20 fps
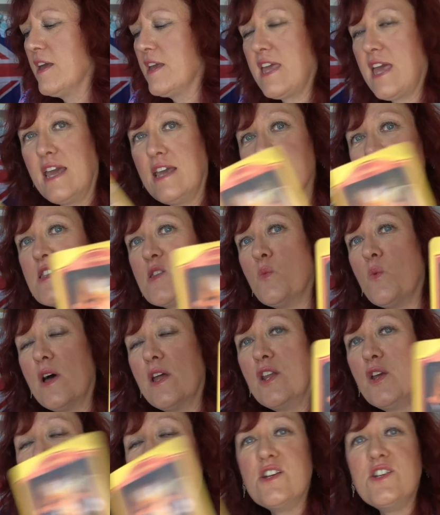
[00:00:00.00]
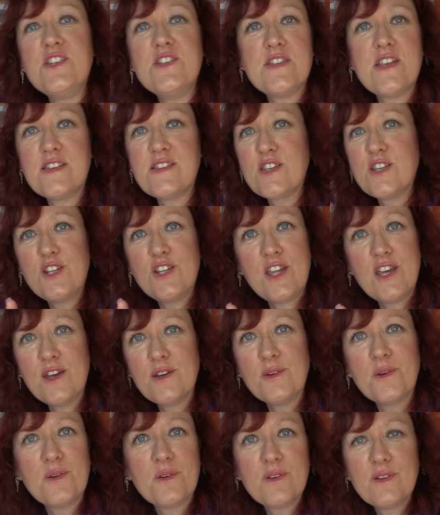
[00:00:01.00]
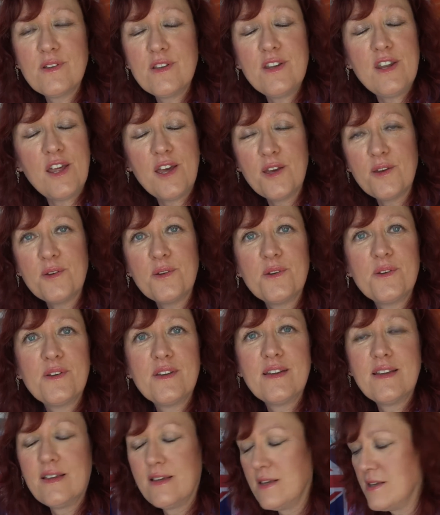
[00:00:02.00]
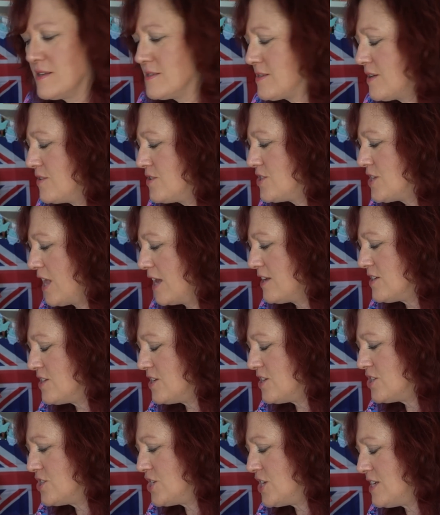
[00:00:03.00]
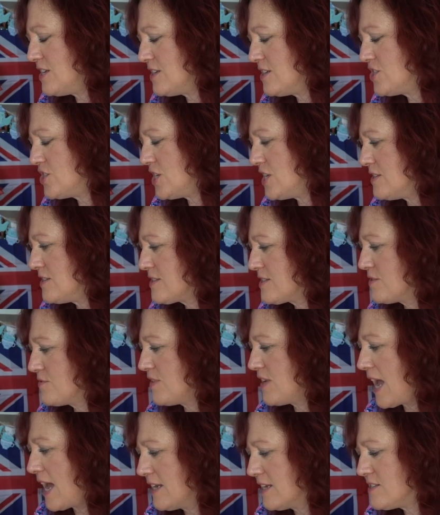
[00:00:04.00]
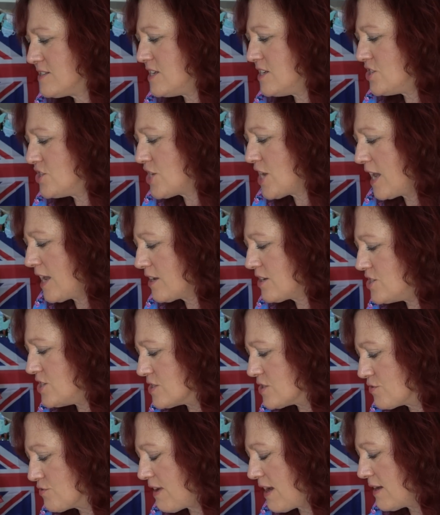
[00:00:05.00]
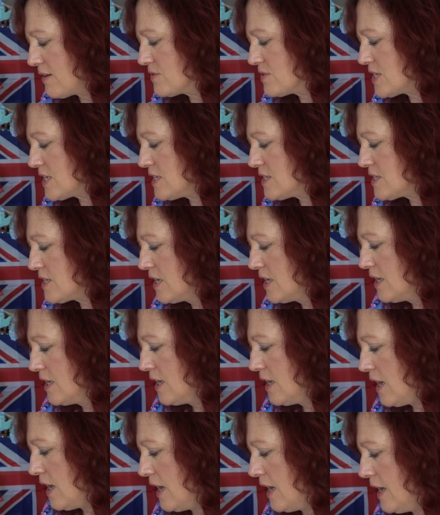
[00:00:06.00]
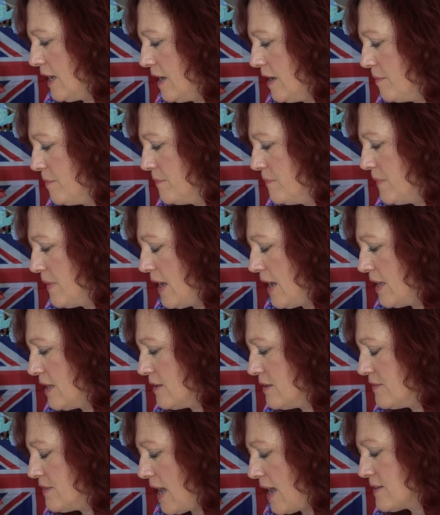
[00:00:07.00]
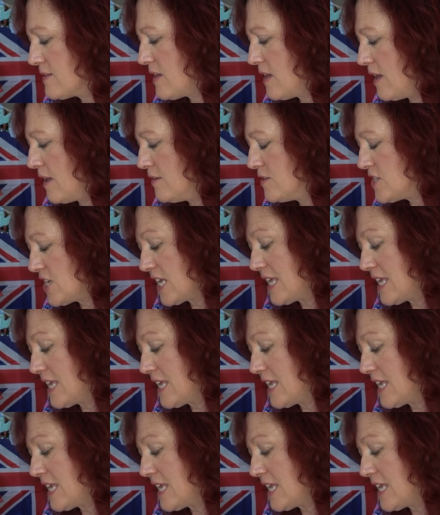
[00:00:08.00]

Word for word: Kate's the one who actually says, no, no. So she's the reality check. She's grounded, and